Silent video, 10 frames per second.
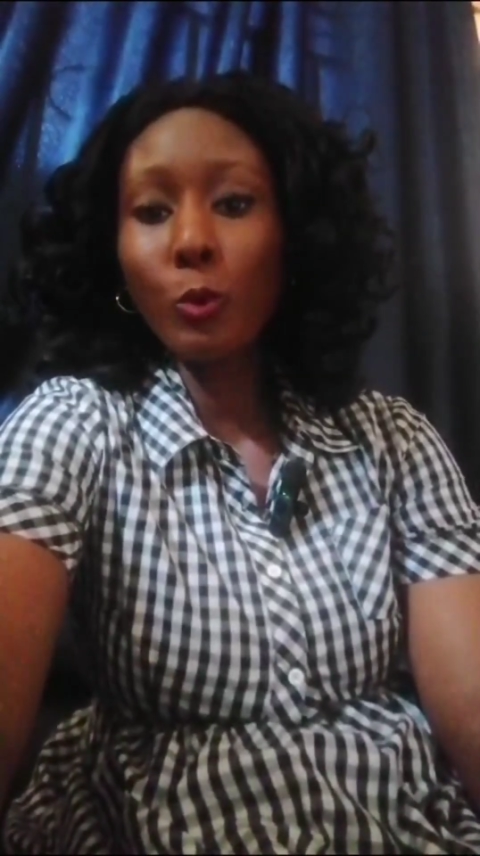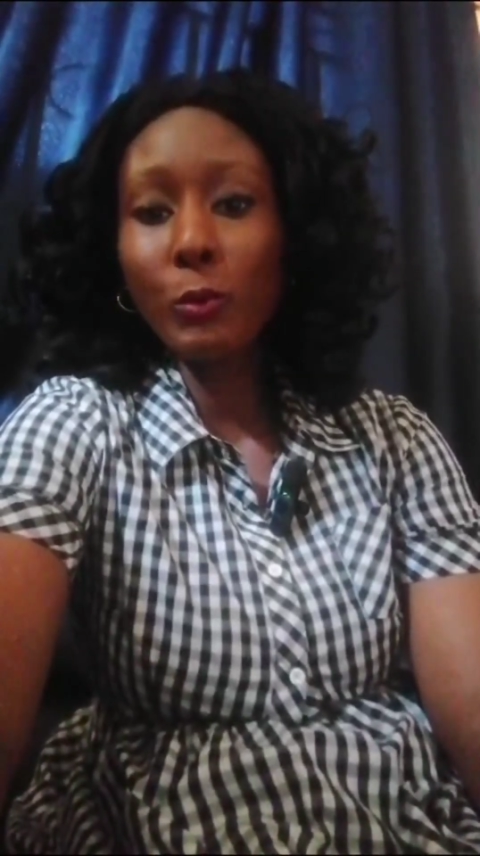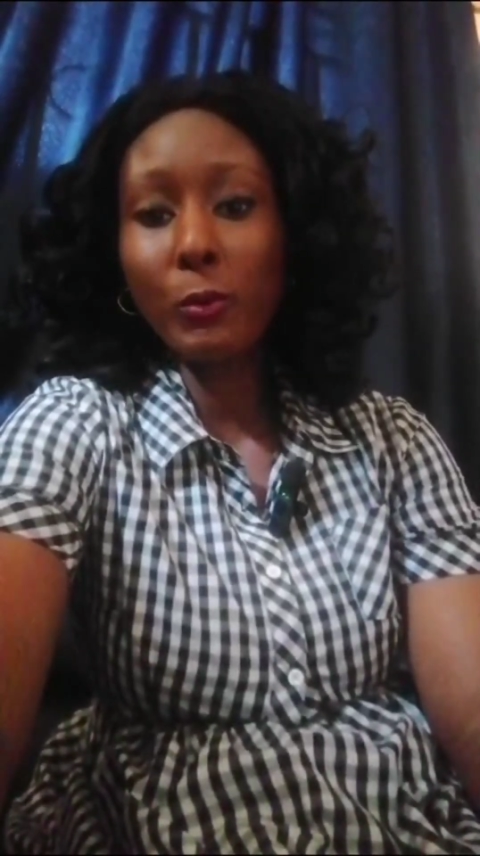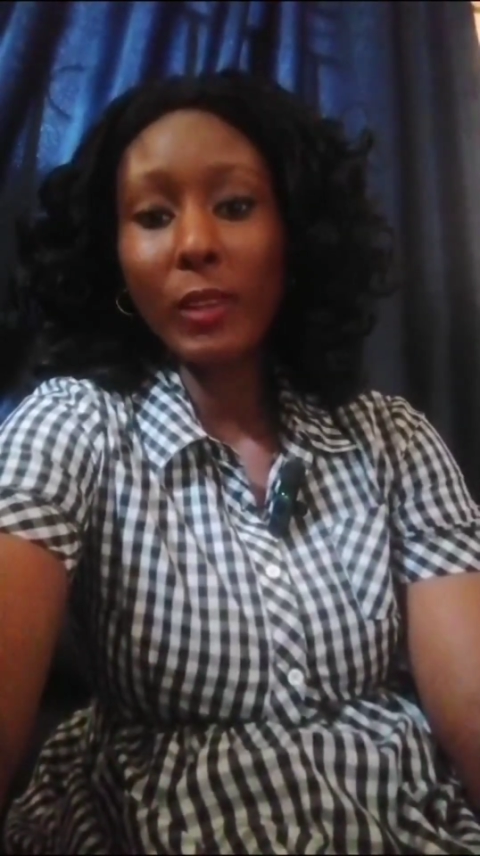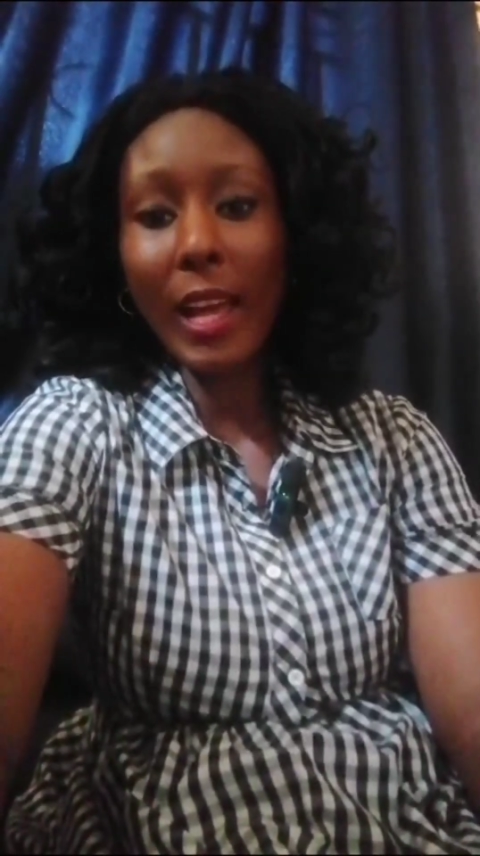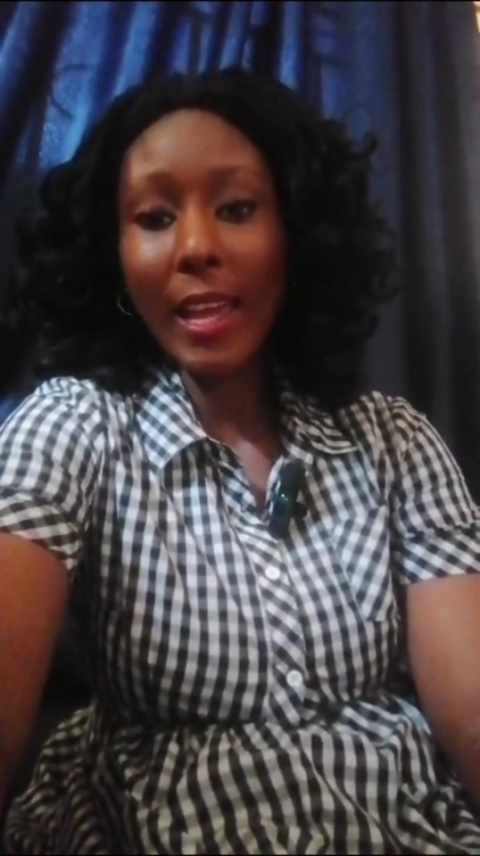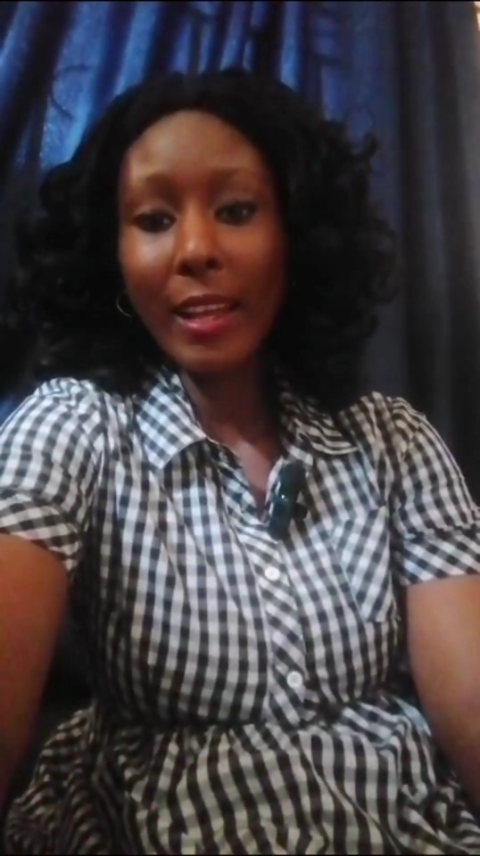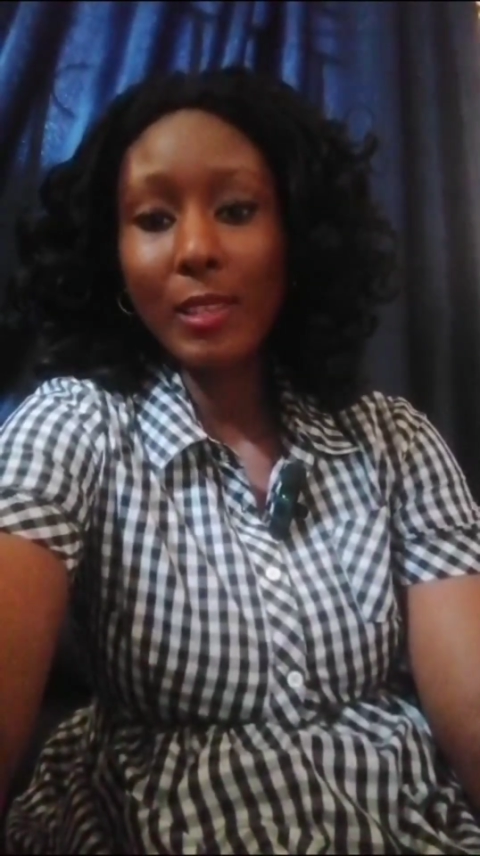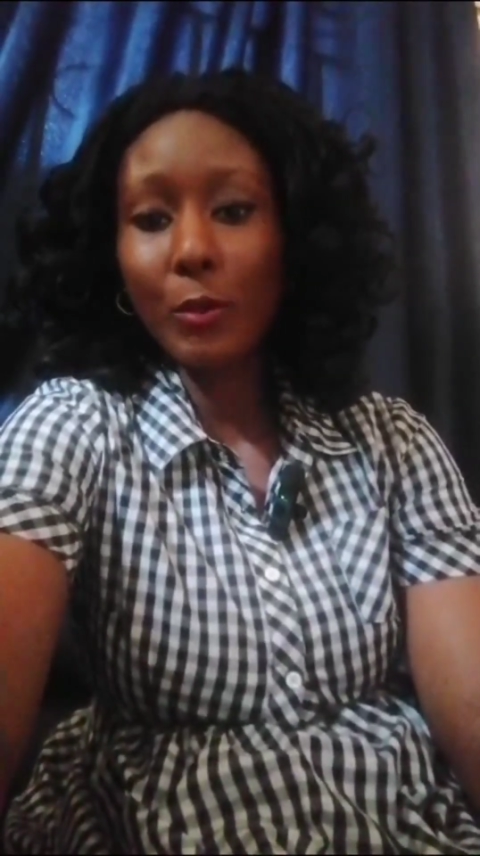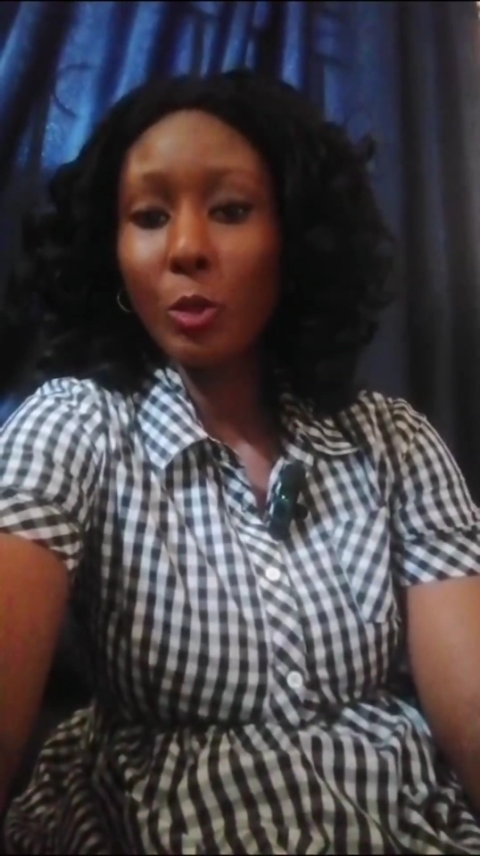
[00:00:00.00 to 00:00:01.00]
own
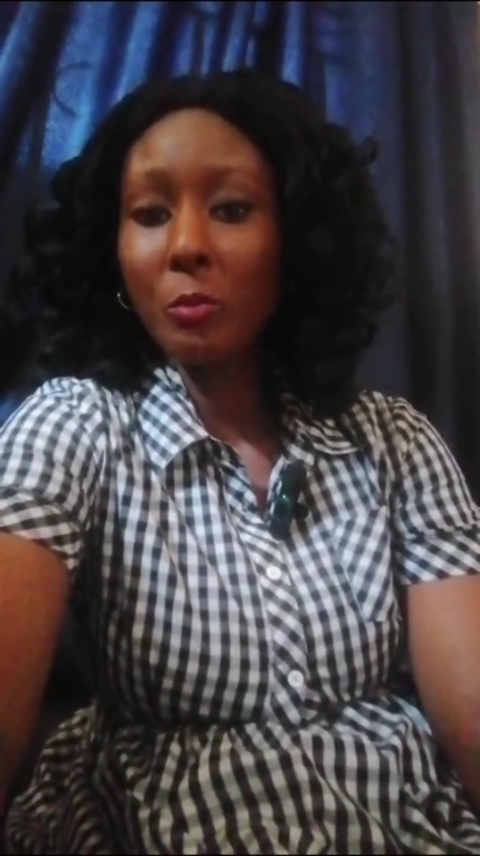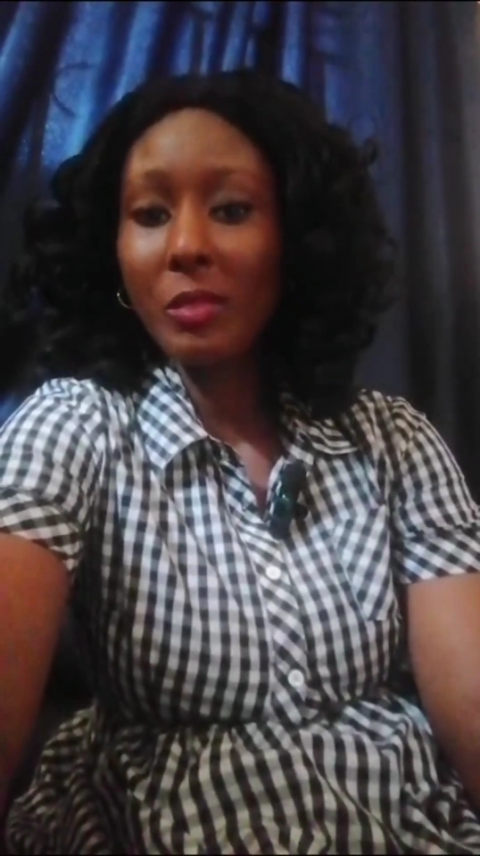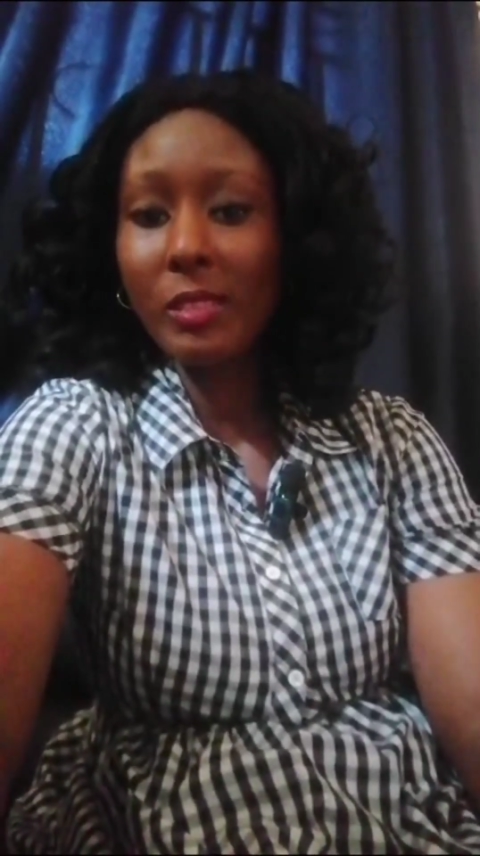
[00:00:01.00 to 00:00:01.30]
flyers for your